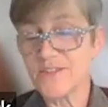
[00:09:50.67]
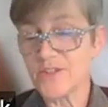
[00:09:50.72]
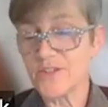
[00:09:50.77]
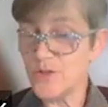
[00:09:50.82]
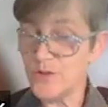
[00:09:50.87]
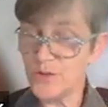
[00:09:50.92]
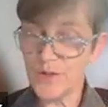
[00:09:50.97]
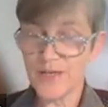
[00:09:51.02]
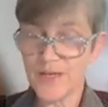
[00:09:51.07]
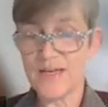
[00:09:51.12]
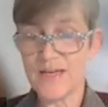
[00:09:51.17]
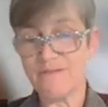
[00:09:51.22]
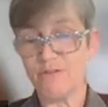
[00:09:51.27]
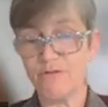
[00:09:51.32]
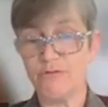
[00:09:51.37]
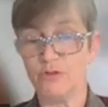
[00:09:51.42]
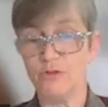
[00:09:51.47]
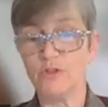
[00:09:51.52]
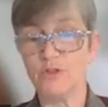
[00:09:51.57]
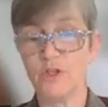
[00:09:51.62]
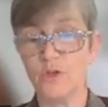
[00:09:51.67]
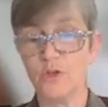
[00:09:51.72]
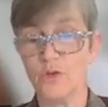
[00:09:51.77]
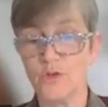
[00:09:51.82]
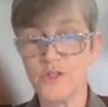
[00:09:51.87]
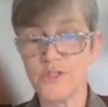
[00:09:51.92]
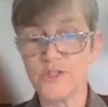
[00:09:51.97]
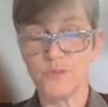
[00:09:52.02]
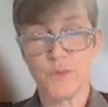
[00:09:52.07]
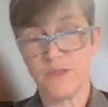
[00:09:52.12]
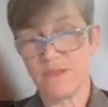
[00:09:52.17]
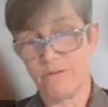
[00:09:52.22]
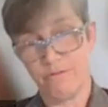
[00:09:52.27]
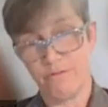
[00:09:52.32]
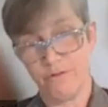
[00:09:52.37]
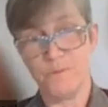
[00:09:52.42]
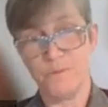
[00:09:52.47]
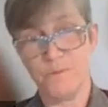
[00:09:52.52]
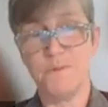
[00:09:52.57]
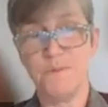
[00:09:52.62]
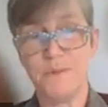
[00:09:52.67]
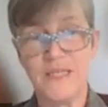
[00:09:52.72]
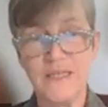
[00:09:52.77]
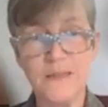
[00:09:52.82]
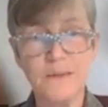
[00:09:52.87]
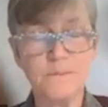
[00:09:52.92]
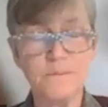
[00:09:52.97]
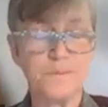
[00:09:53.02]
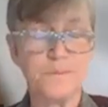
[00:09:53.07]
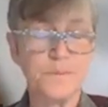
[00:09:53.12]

so you can have a full clause with the verb to be,